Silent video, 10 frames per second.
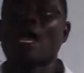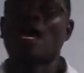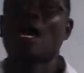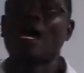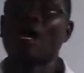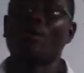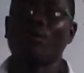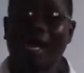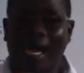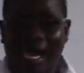
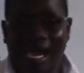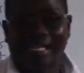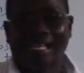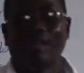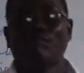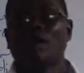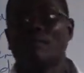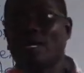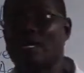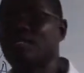how an
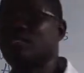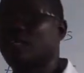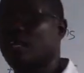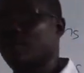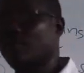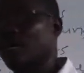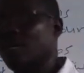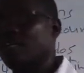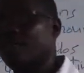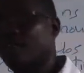adverb can describe
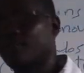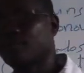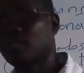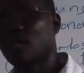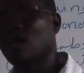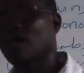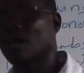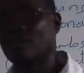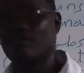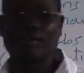another
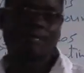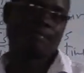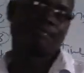adverb.